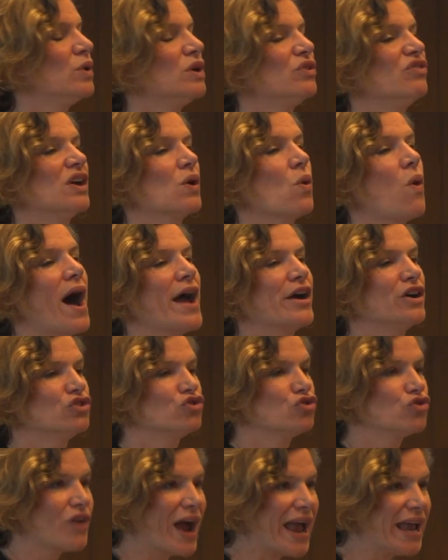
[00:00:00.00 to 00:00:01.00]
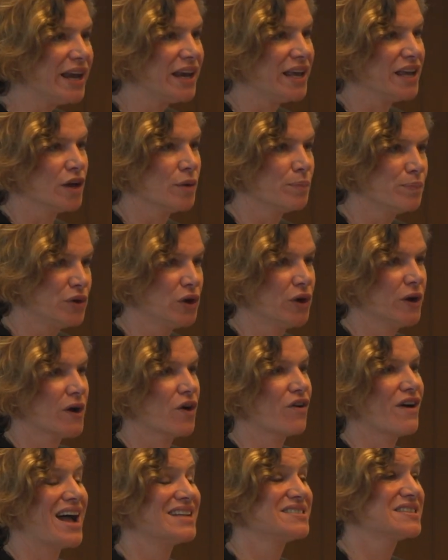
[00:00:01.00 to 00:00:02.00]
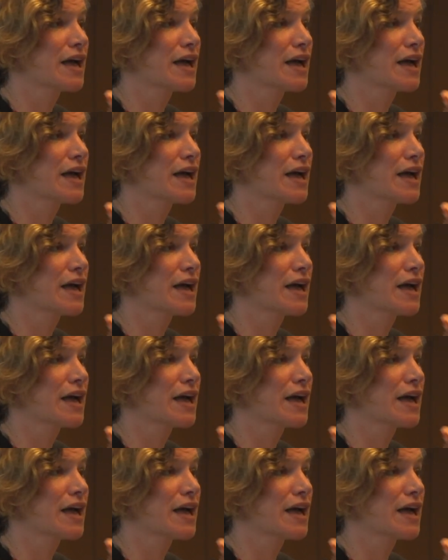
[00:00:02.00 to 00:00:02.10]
would require training bureaucrats